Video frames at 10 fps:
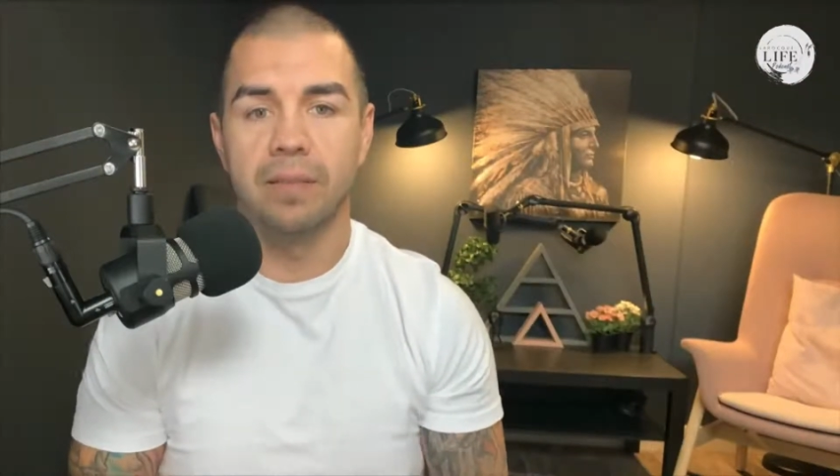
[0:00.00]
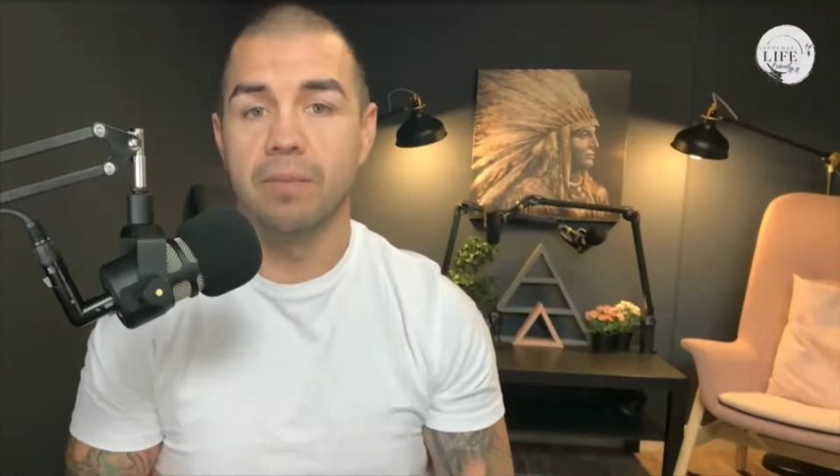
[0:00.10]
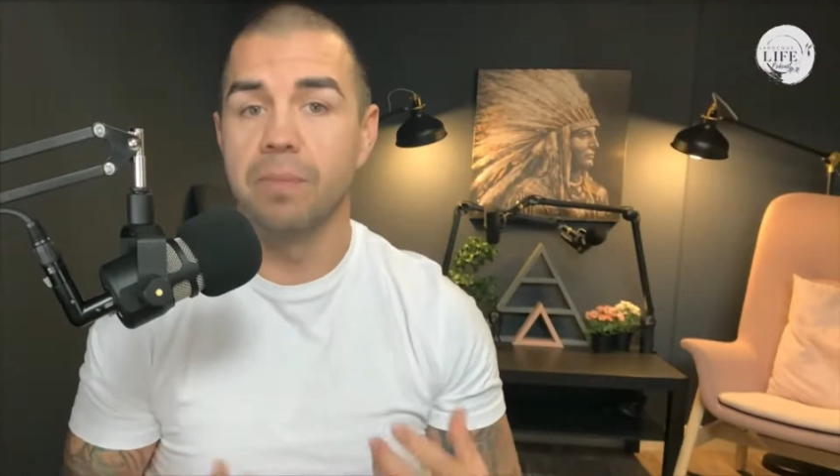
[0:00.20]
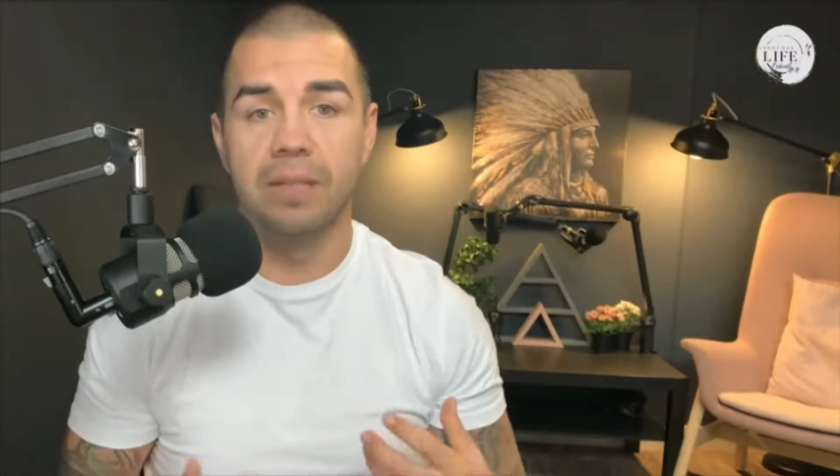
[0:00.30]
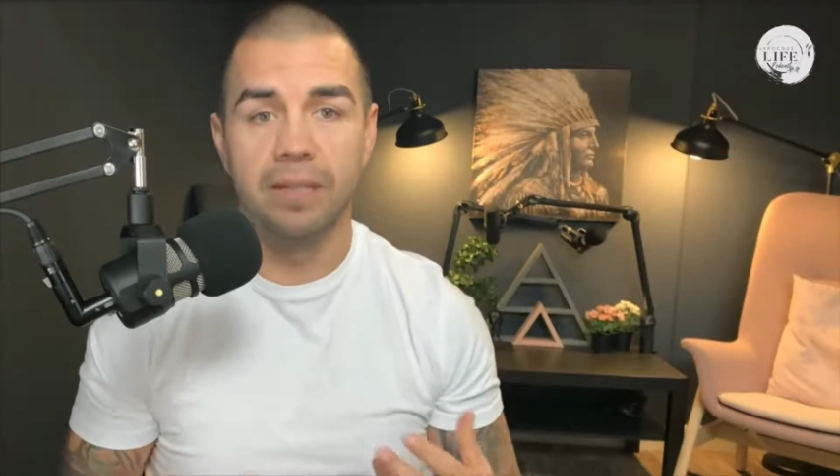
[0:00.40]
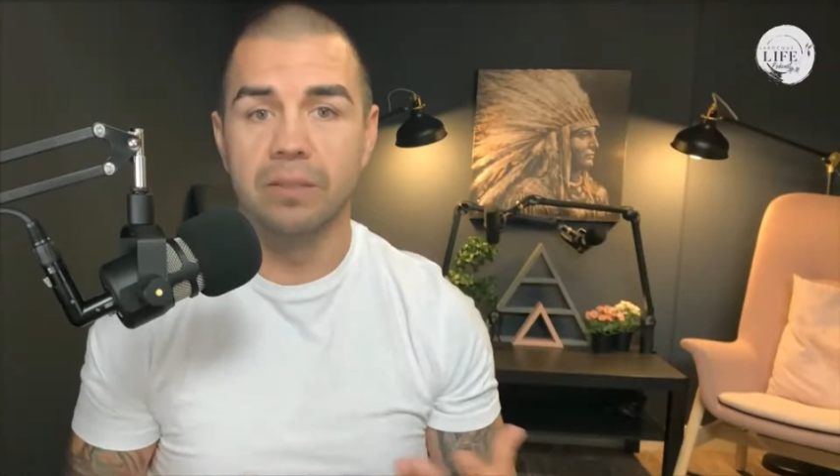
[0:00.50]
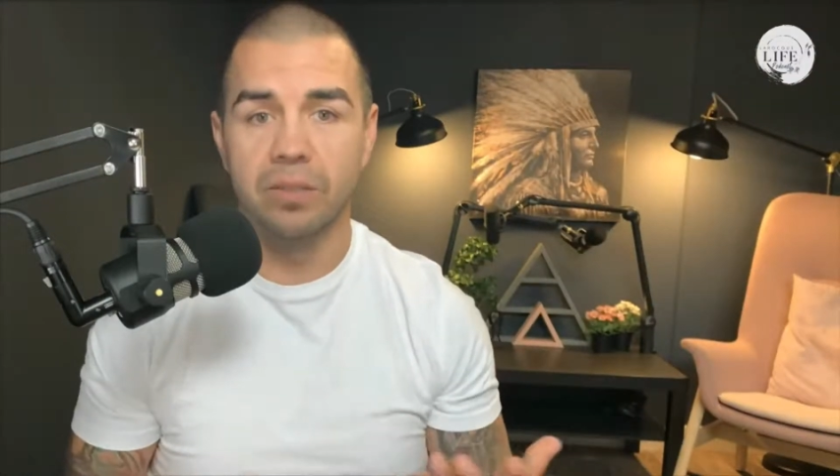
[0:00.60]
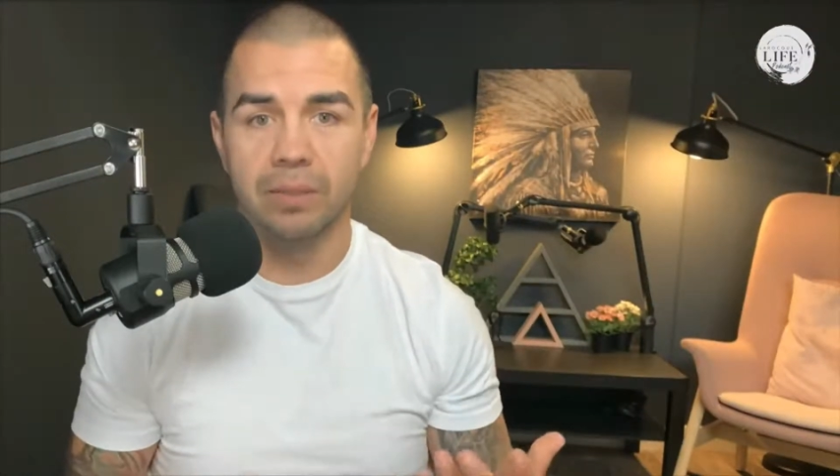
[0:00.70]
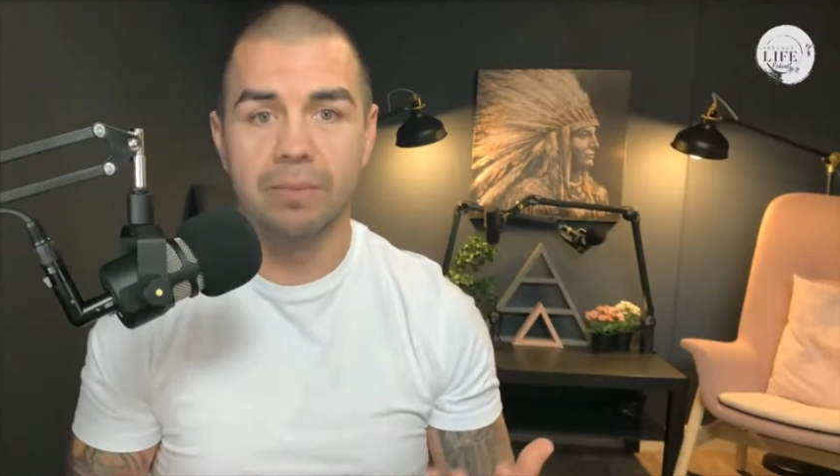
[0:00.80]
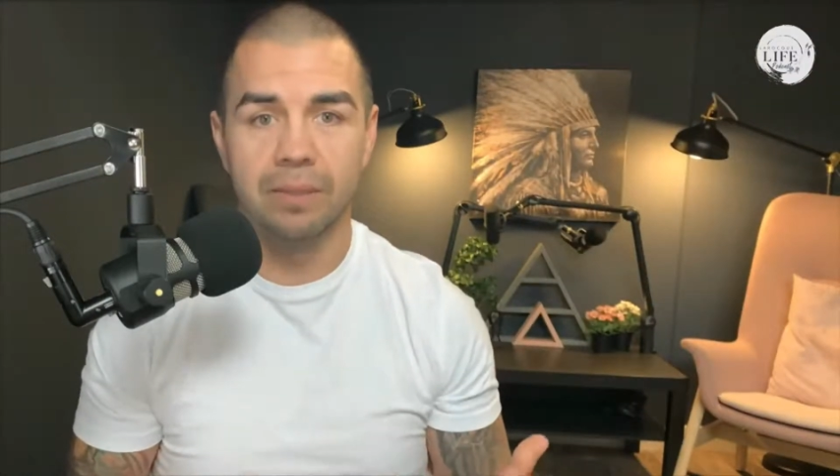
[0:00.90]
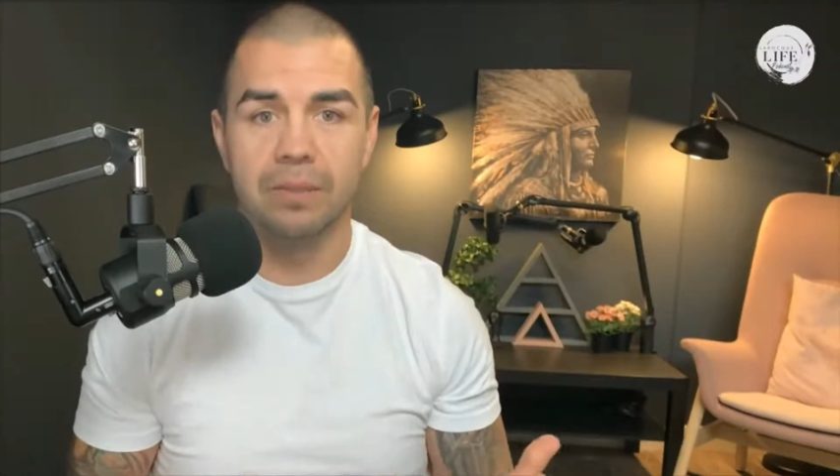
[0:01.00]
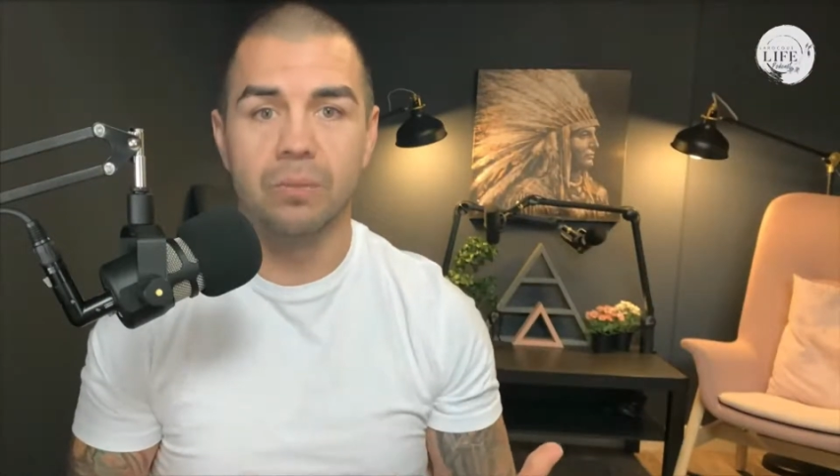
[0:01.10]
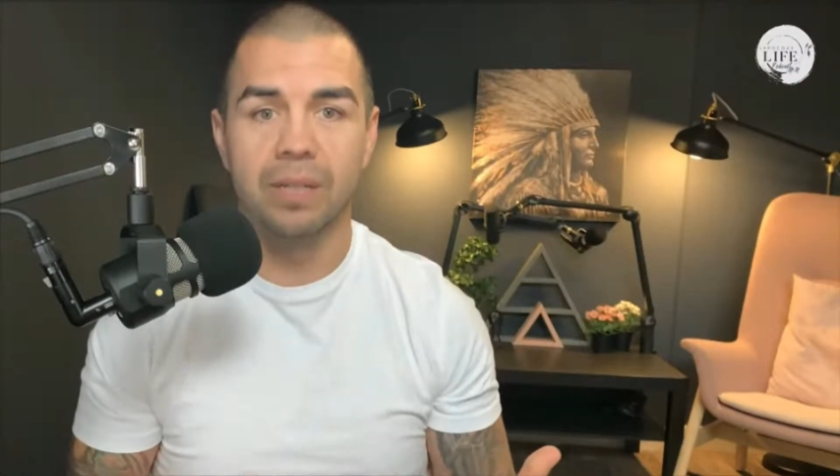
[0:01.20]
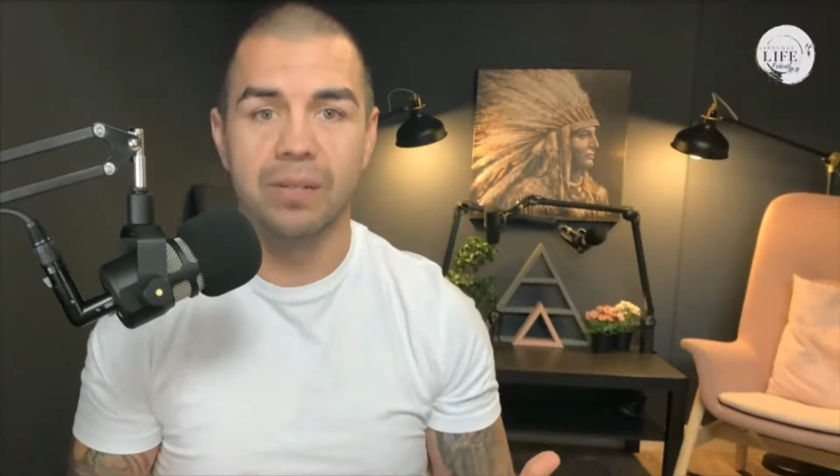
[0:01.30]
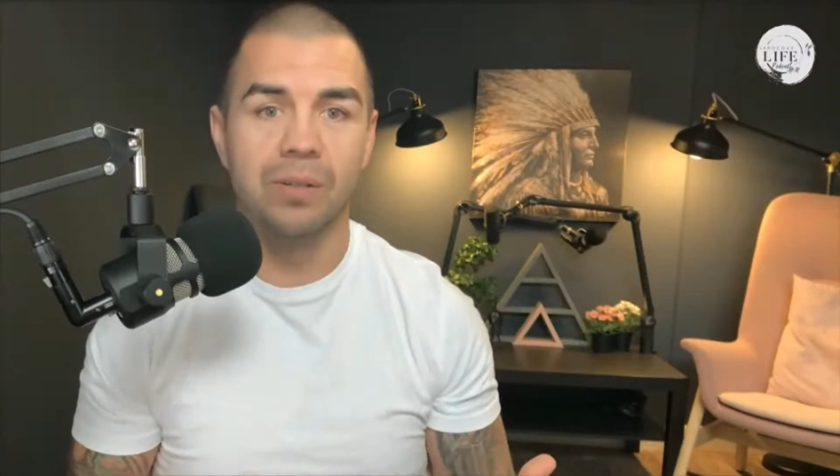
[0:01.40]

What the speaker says: I've been there. Trust me. This is why I